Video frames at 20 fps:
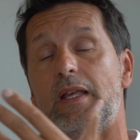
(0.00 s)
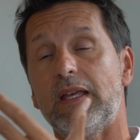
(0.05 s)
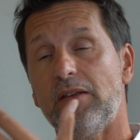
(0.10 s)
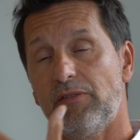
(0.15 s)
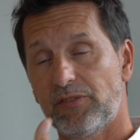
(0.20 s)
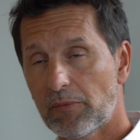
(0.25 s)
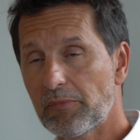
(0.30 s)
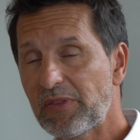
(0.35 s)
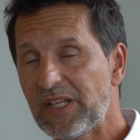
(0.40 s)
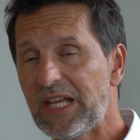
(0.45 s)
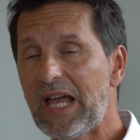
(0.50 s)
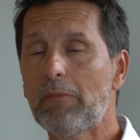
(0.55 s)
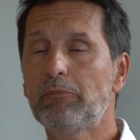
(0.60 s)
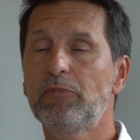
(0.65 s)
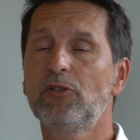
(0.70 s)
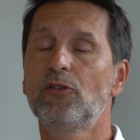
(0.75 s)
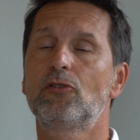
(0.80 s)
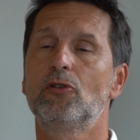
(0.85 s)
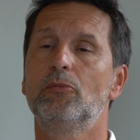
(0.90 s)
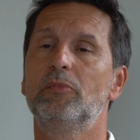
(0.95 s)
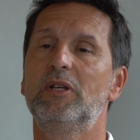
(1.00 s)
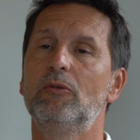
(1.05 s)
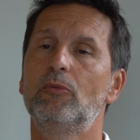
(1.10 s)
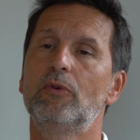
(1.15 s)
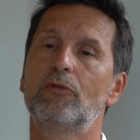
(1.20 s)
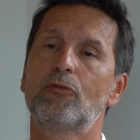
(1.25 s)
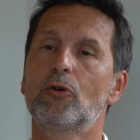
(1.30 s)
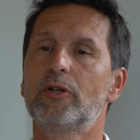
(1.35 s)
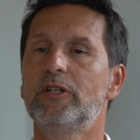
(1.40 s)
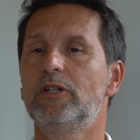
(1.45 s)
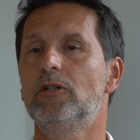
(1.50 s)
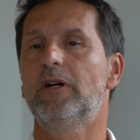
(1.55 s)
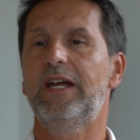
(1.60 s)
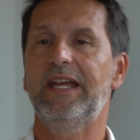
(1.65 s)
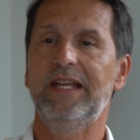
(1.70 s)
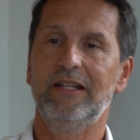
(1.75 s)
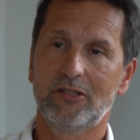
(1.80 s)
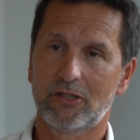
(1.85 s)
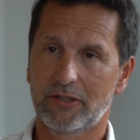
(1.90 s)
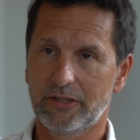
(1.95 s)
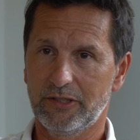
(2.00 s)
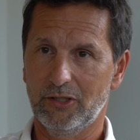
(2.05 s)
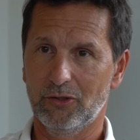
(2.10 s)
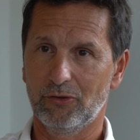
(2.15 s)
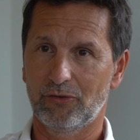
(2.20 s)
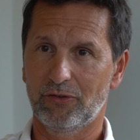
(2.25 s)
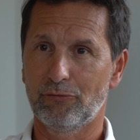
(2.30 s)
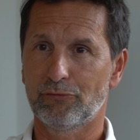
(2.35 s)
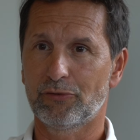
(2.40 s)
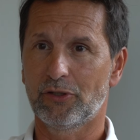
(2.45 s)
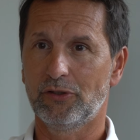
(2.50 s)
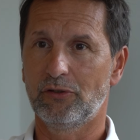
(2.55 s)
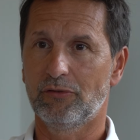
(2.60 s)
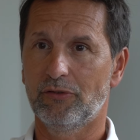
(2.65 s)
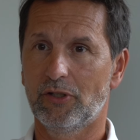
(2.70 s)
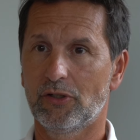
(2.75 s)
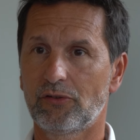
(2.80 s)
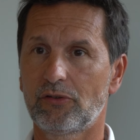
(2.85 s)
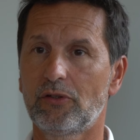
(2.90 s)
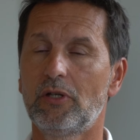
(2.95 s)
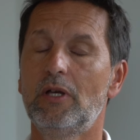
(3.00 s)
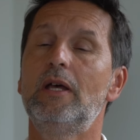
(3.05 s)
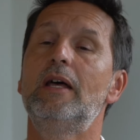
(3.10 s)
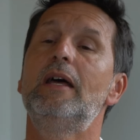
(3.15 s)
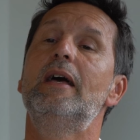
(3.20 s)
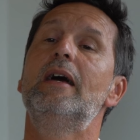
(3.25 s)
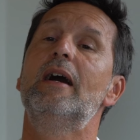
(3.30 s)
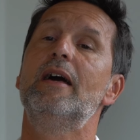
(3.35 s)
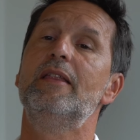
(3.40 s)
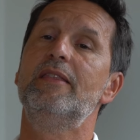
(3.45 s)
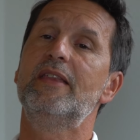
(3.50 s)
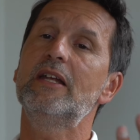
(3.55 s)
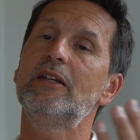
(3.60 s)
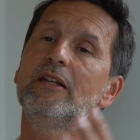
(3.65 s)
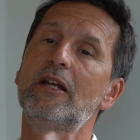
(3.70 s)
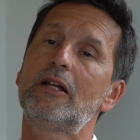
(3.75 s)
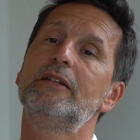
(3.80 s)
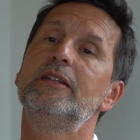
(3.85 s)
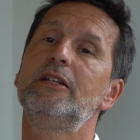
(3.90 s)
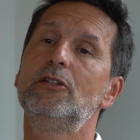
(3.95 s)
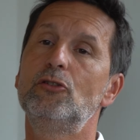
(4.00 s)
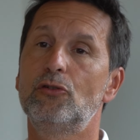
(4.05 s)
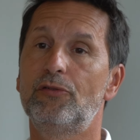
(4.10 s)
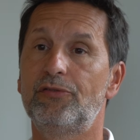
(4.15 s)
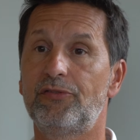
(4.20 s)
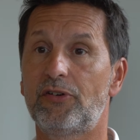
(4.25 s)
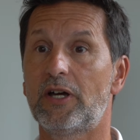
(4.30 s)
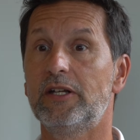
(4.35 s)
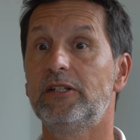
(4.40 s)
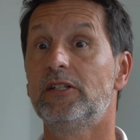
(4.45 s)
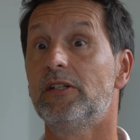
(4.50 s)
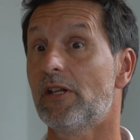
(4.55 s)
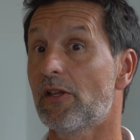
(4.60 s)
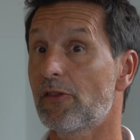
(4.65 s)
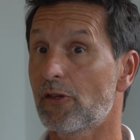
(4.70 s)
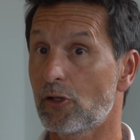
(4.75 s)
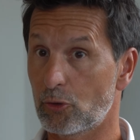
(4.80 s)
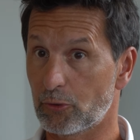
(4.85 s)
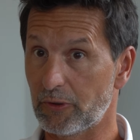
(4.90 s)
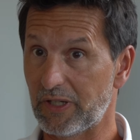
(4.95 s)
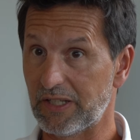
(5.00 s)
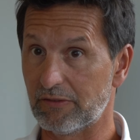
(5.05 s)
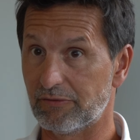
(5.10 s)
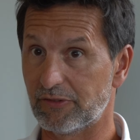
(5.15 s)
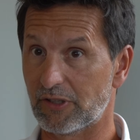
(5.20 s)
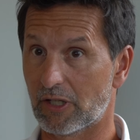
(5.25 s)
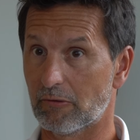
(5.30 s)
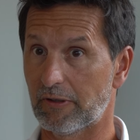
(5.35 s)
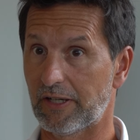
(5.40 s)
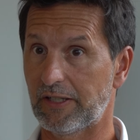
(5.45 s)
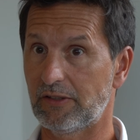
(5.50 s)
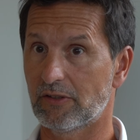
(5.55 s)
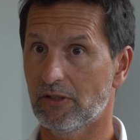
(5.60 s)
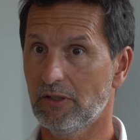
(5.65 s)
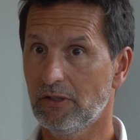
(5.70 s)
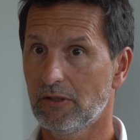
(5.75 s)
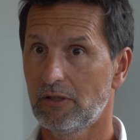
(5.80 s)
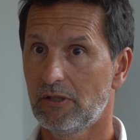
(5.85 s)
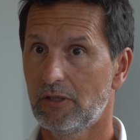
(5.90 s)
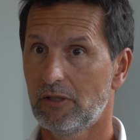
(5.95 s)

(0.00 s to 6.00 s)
If something happens to me, we've already got 8-9 years in front of us. And then I'll need to find another creative director.